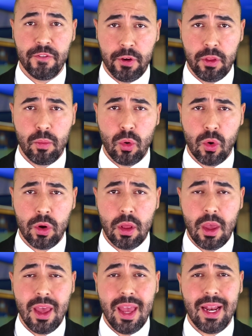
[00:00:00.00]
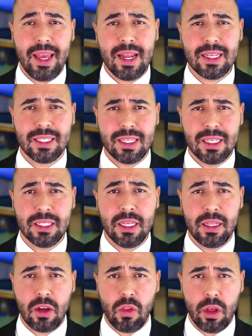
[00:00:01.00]
Furthermore, it can assist
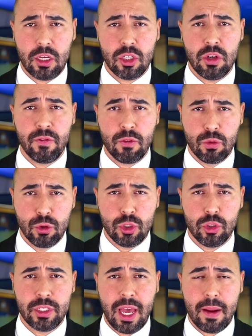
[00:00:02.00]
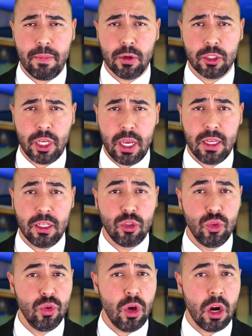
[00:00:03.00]
in the collection of crucial data pertaining
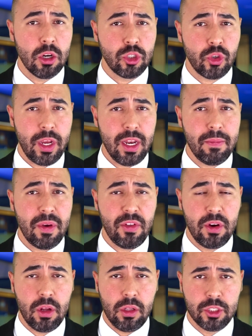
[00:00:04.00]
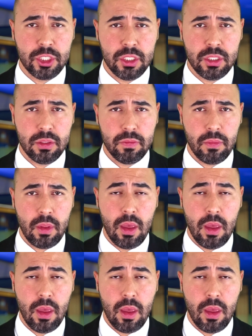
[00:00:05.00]
to our trading methodologies.